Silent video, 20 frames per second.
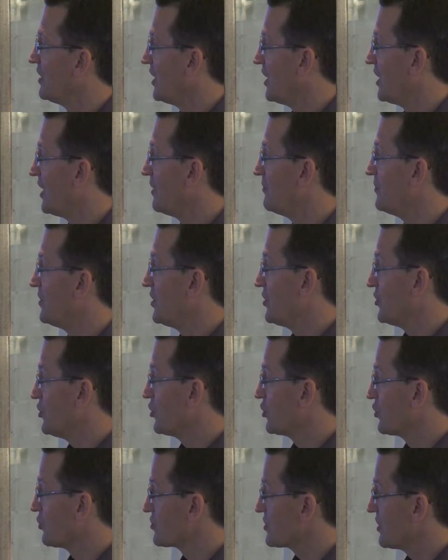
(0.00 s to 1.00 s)
You
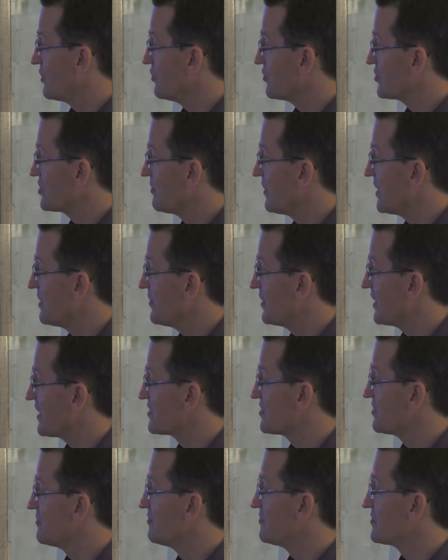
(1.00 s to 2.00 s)
could also look to maybe get
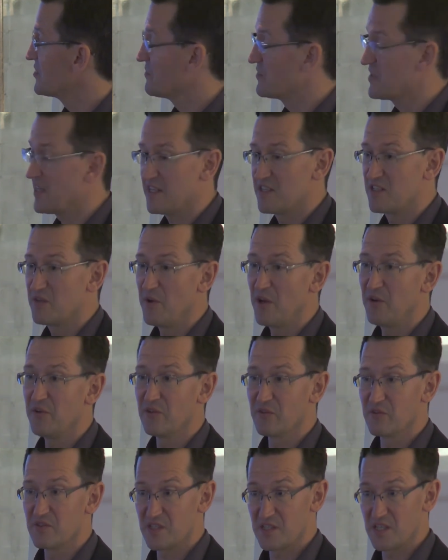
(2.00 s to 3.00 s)
some
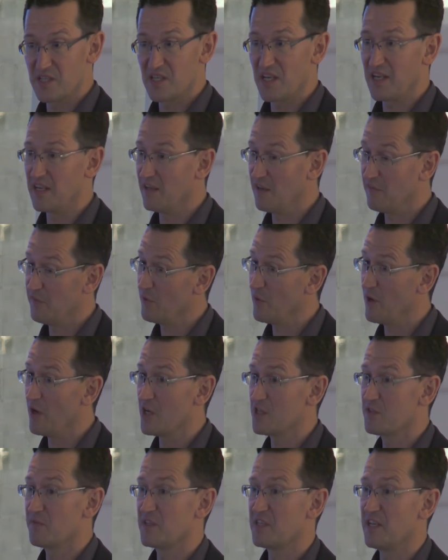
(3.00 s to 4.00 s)
testimonials. As I say, if you
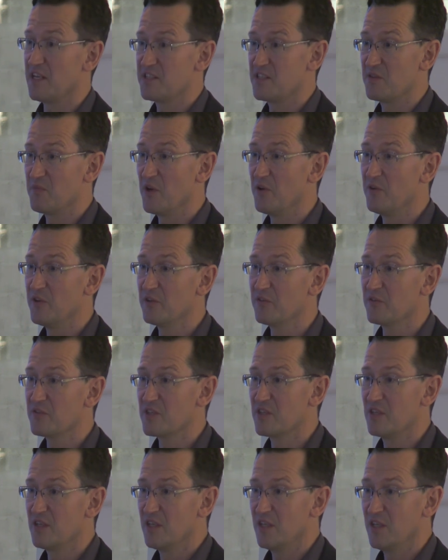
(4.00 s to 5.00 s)
ask for
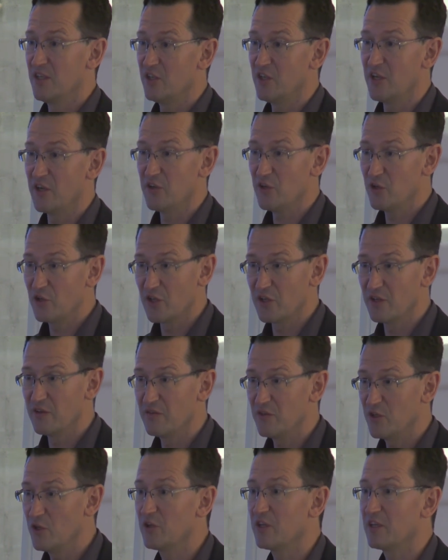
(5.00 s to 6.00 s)
testimonials, you
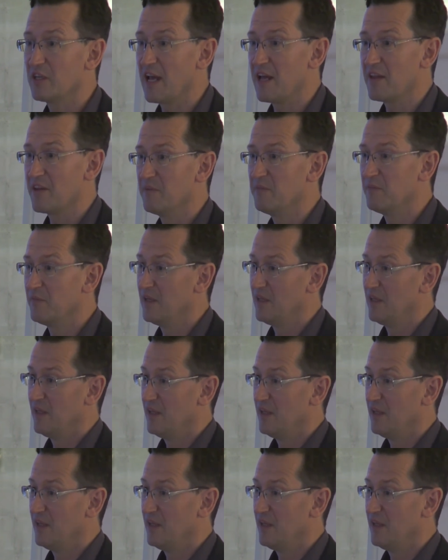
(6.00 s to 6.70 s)
can get them.